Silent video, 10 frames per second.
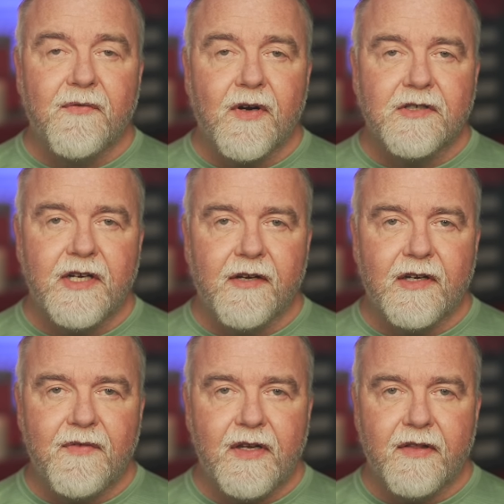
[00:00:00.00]

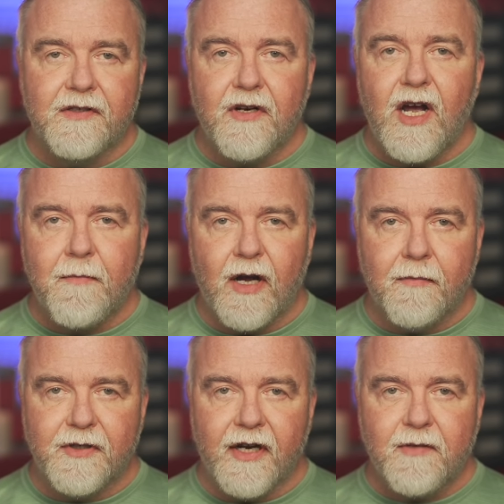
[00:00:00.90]
functionality via the job
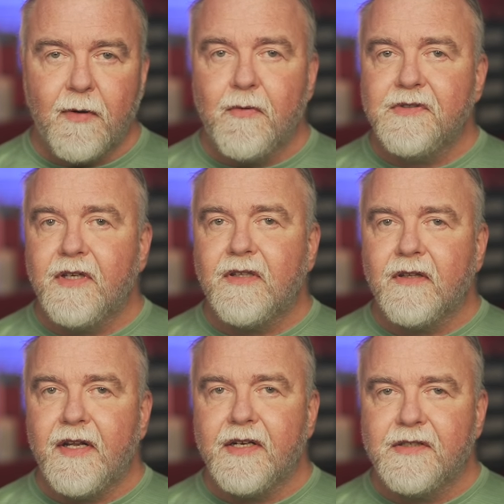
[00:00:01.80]
object, but we'll stick to
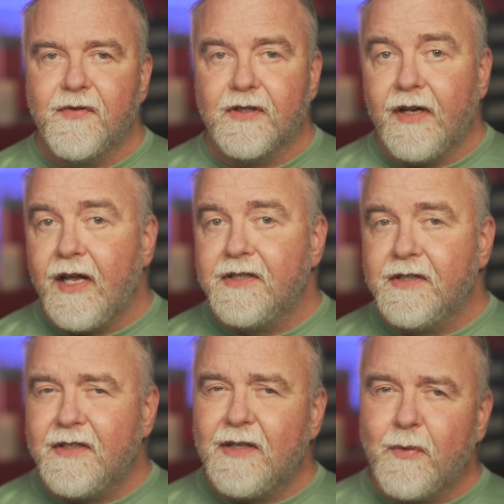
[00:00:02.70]
Linux for today
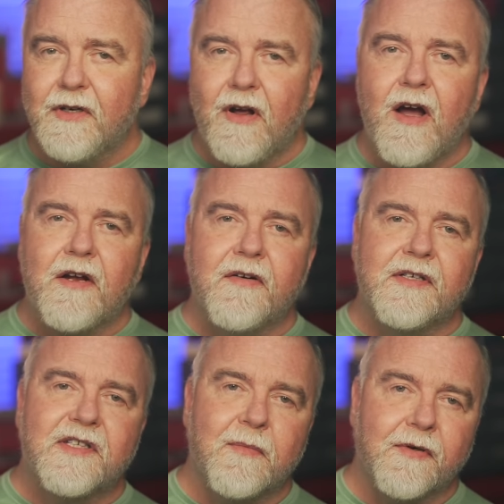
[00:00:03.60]
since that's where Docker
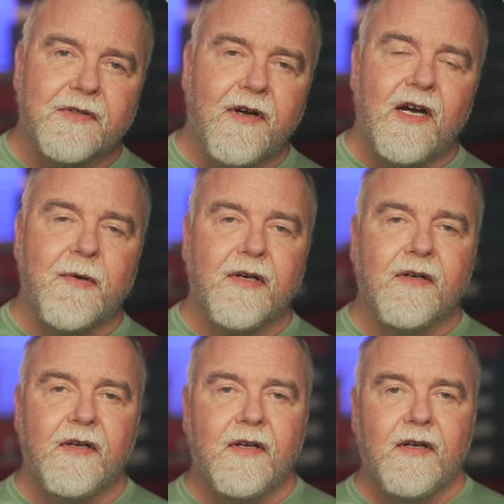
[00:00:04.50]
is the most common.
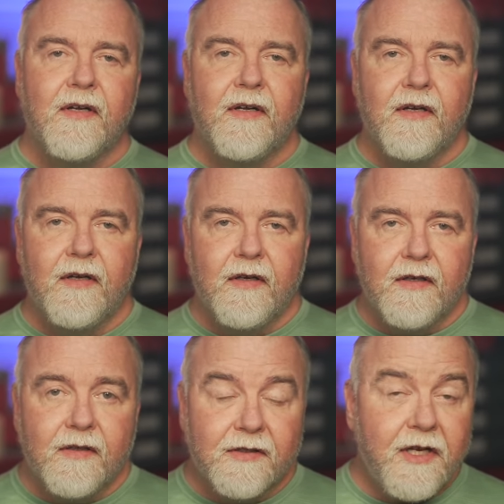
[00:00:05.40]

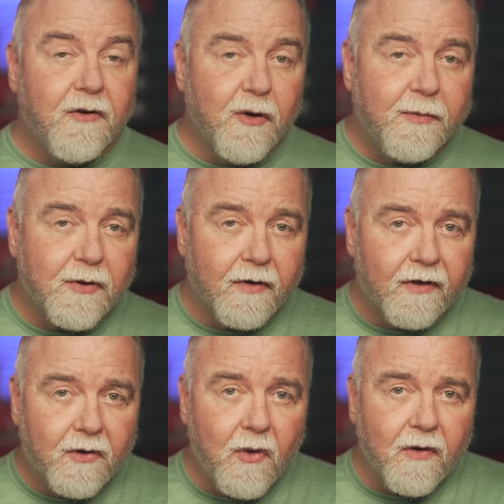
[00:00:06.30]
C groups or
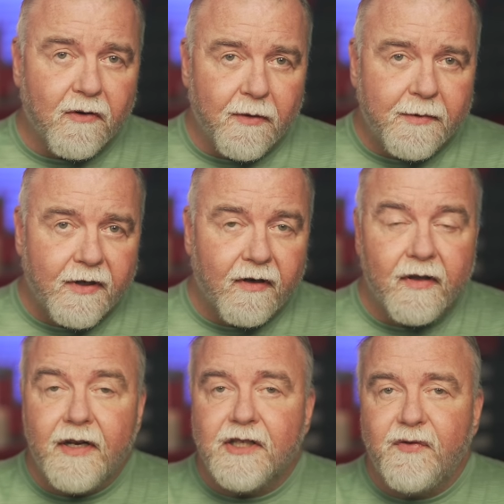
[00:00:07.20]
control groups are a
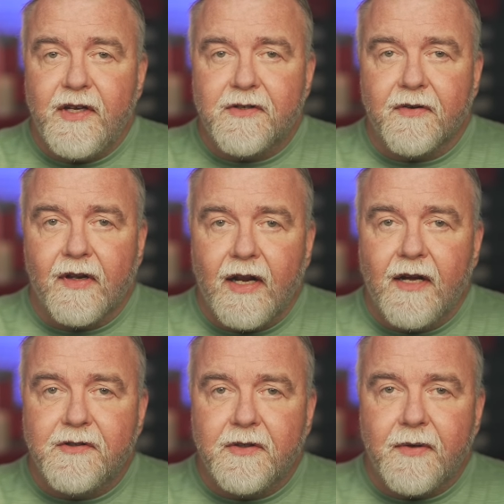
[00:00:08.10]
Linux feature that
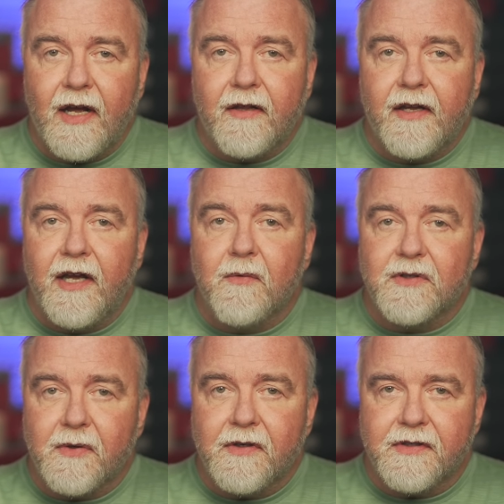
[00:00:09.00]
allows you to allocate
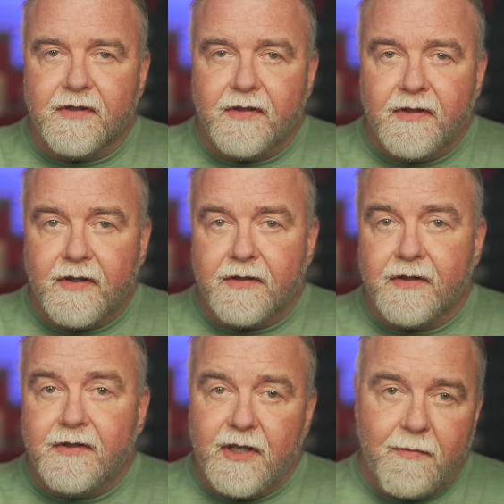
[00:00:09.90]
resources, such
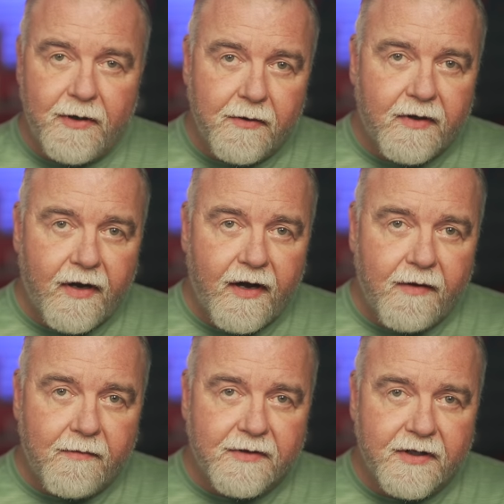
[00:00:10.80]
as CPU
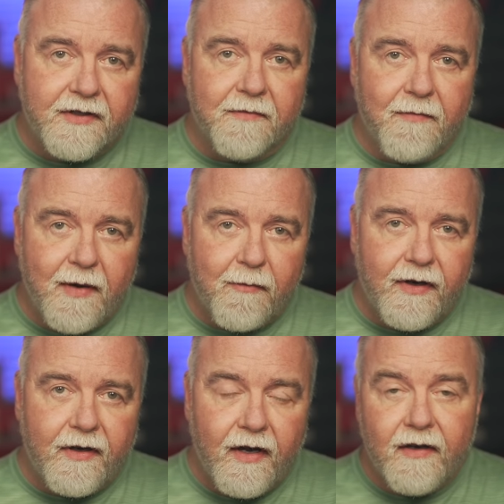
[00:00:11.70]
time, system
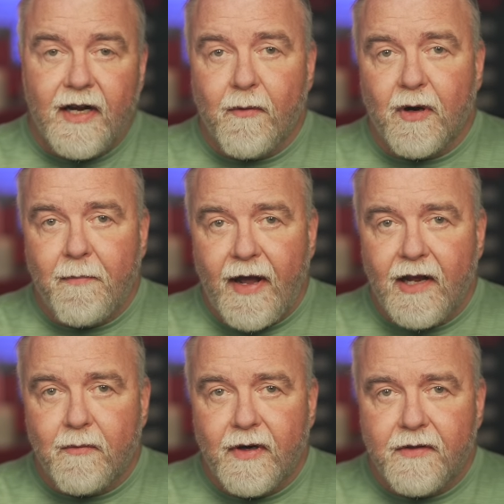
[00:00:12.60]
memory, network
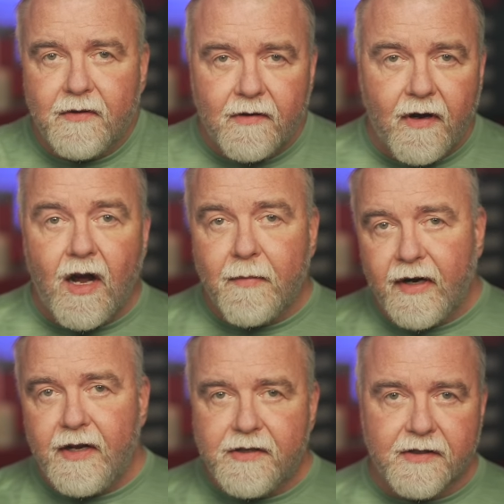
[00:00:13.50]
bandwidth, or
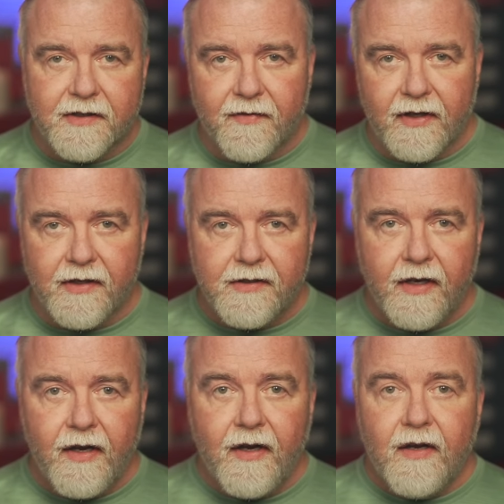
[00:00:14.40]
combinations of these,
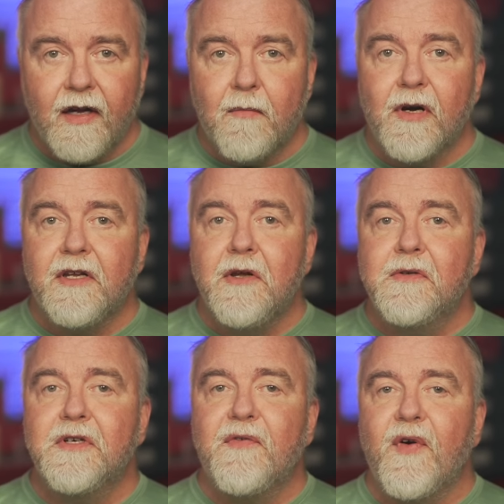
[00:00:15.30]
among
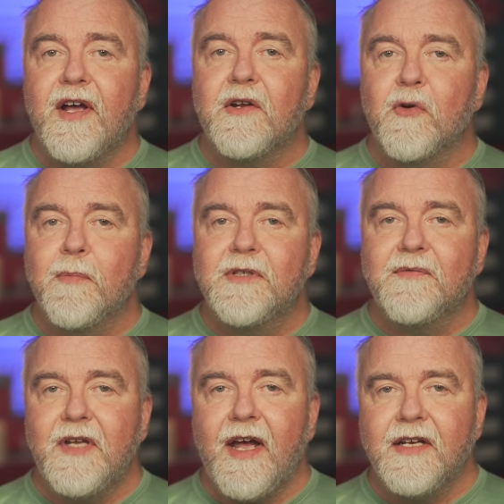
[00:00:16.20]
user defined groups
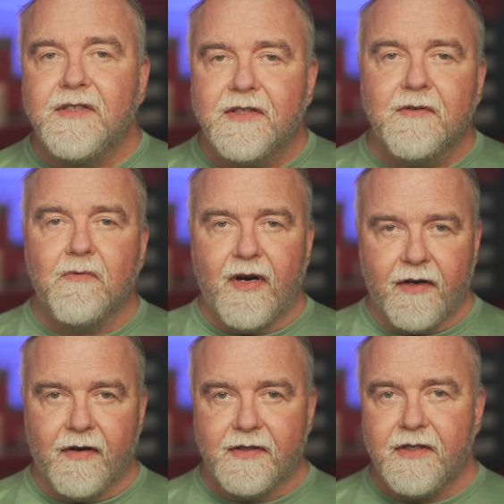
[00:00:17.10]
of tasks
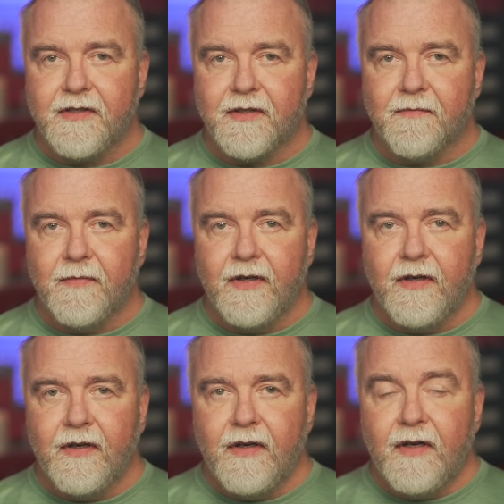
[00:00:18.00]
running on a system.
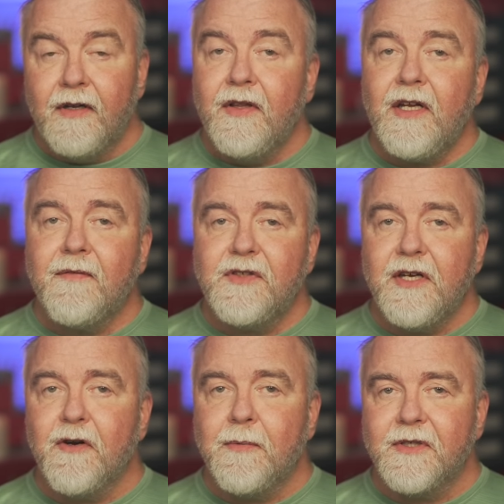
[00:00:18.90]
Think of C
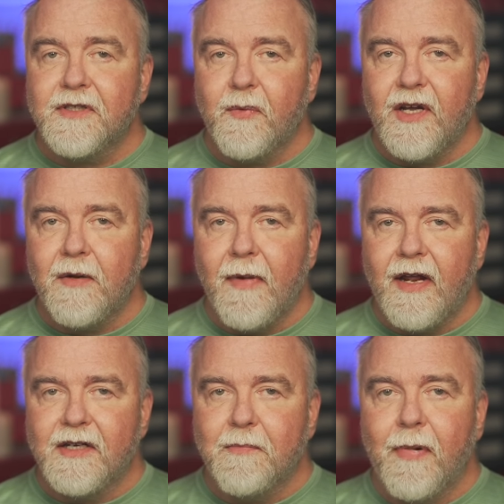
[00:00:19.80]
groups as a way to
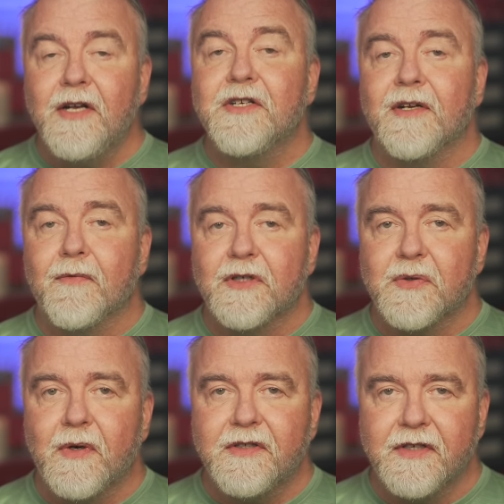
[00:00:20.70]
manage a budget of
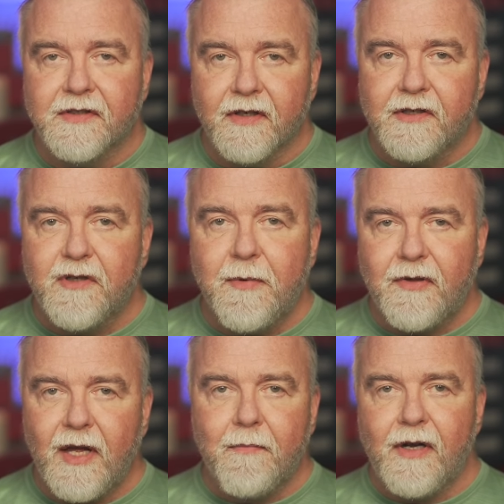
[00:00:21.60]
resources and
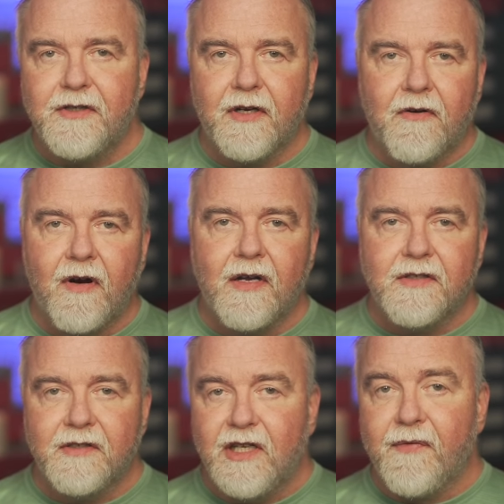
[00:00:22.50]
distribute that budget
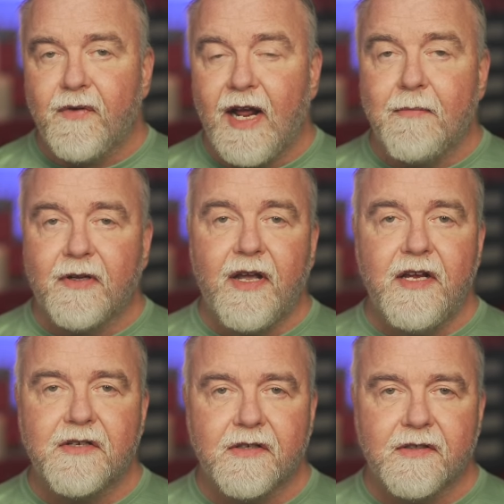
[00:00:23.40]
across different
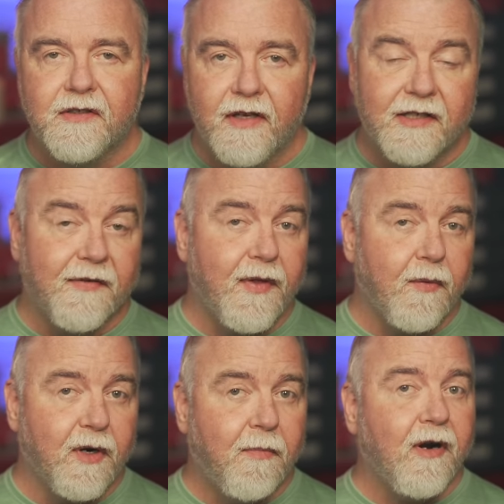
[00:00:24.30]
applications, as if they
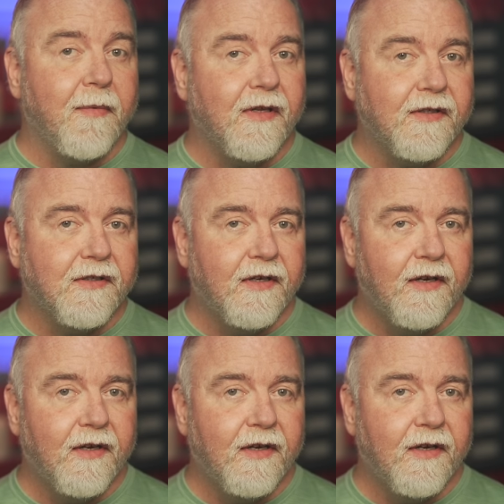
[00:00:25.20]
were departments.